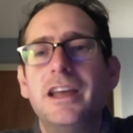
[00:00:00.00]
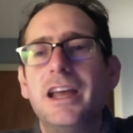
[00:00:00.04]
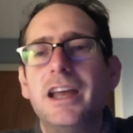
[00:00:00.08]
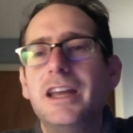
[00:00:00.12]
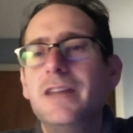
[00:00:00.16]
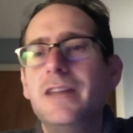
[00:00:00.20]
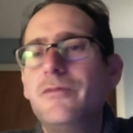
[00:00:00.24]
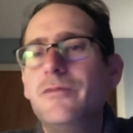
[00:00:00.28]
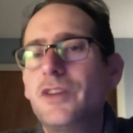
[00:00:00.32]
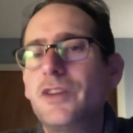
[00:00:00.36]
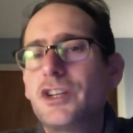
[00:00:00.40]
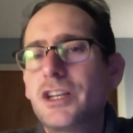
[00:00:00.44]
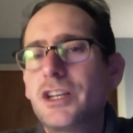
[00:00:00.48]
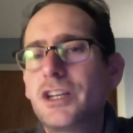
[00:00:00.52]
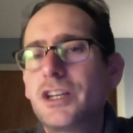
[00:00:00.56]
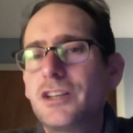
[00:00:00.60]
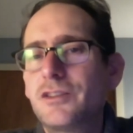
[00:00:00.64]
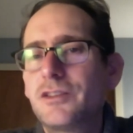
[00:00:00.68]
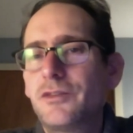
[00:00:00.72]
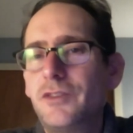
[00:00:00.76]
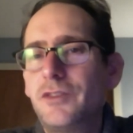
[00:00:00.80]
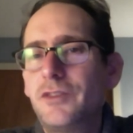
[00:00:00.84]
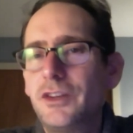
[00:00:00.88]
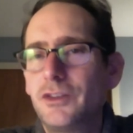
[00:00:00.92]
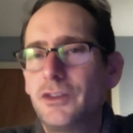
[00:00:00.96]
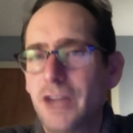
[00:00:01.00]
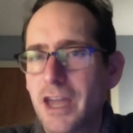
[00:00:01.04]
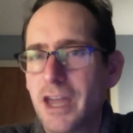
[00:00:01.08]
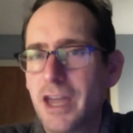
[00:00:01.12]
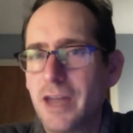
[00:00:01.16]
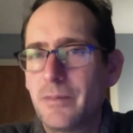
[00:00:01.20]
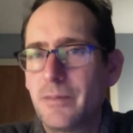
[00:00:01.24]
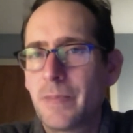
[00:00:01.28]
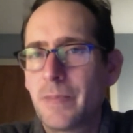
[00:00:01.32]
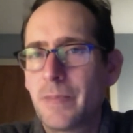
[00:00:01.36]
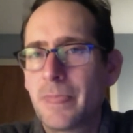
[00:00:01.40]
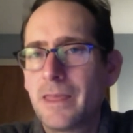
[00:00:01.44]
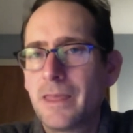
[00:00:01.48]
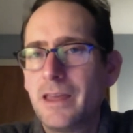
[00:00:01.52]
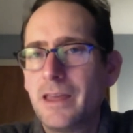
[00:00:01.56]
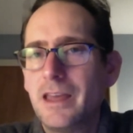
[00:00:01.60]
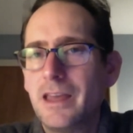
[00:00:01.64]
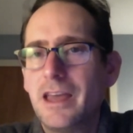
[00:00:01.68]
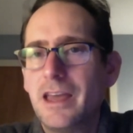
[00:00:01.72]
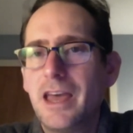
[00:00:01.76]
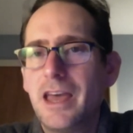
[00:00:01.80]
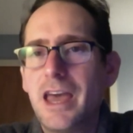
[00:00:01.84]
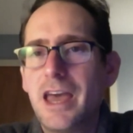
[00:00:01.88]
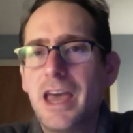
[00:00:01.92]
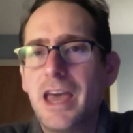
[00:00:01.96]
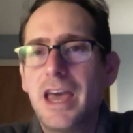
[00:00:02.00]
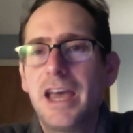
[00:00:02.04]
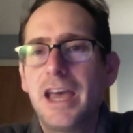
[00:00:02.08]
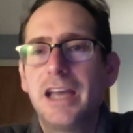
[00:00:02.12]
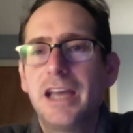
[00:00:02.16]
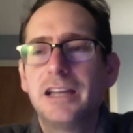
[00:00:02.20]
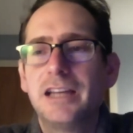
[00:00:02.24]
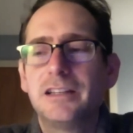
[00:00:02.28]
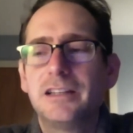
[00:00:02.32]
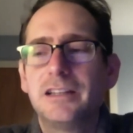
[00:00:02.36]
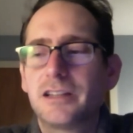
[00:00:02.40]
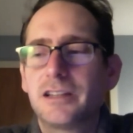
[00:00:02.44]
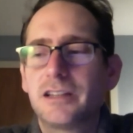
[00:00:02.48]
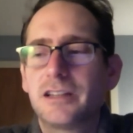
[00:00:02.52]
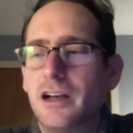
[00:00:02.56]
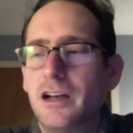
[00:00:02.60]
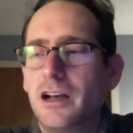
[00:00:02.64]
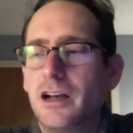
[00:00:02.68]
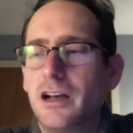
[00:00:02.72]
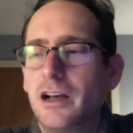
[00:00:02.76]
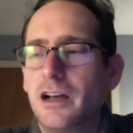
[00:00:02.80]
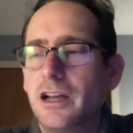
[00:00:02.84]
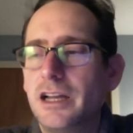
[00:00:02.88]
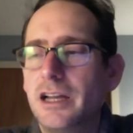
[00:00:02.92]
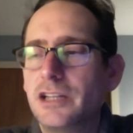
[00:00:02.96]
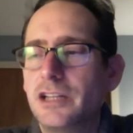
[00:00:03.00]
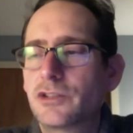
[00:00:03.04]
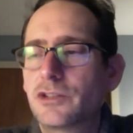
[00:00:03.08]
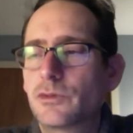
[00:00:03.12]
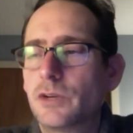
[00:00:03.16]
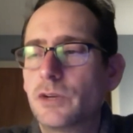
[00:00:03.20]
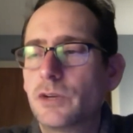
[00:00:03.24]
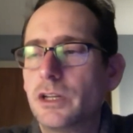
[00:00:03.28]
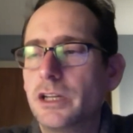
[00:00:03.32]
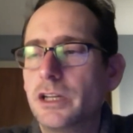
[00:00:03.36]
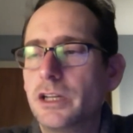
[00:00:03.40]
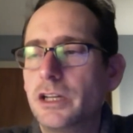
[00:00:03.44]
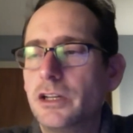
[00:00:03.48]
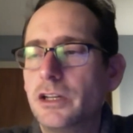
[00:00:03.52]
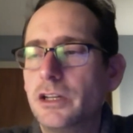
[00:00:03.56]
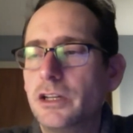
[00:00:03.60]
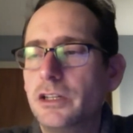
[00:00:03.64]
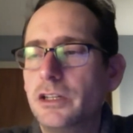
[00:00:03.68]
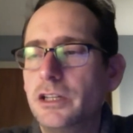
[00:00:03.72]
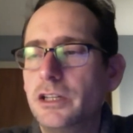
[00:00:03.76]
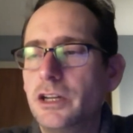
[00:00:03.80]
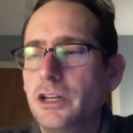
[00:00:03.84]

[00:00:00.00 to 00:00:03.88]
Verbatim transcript: and nymph fishing is a feel game, and uh, it's really good, you